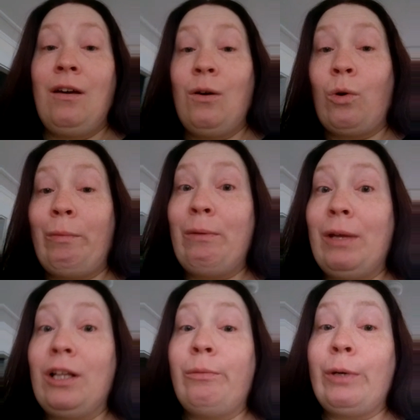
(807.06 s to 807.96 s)
or
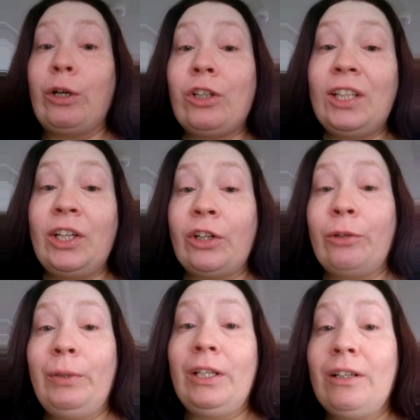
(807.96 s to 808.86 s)
maybe a little bit
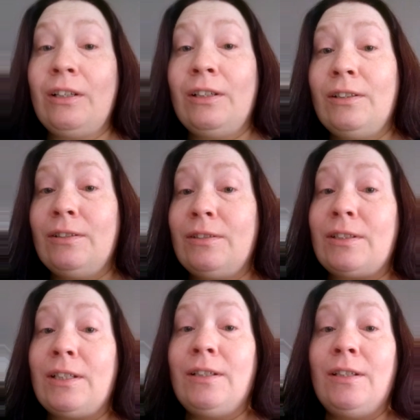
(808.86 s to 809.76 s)
earlier
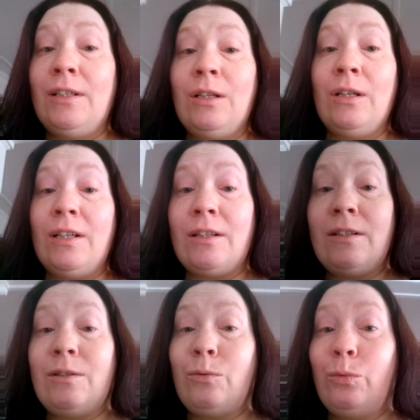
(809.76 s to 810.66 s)
because
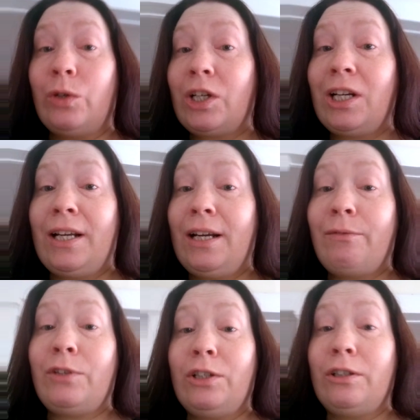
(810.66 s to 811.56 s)
we're going to
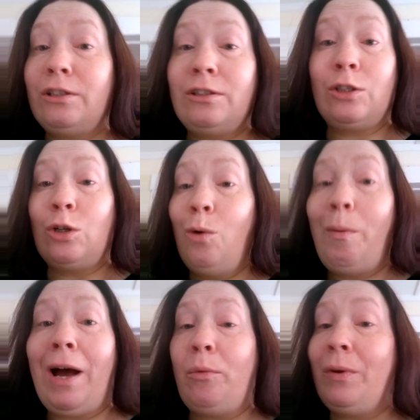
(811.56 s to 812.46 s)
have to go
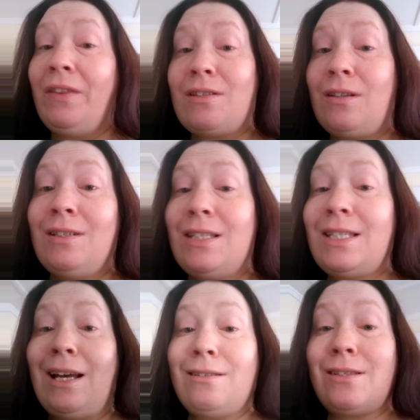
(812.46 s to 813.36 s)
by when the sun
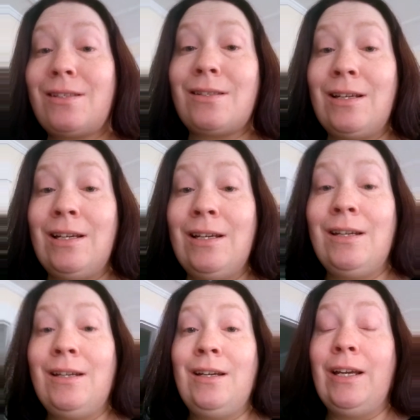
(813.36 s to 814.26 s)
sets
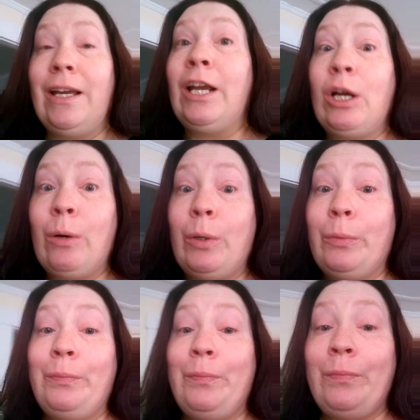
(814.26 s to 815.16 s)
and go
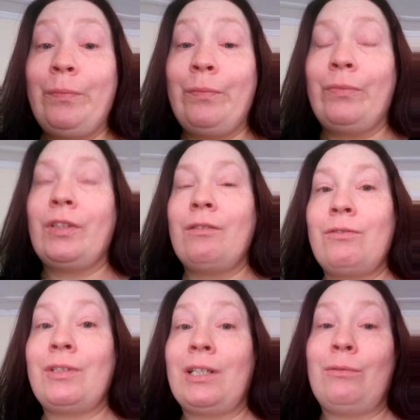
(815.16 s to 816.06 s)
home.
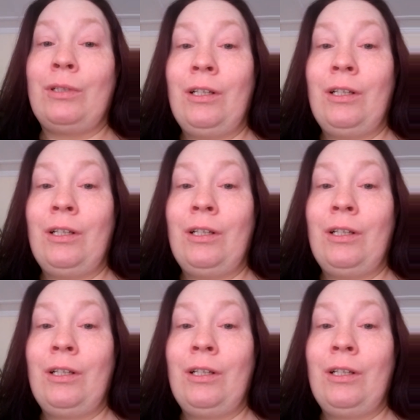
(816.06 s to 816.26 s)
So,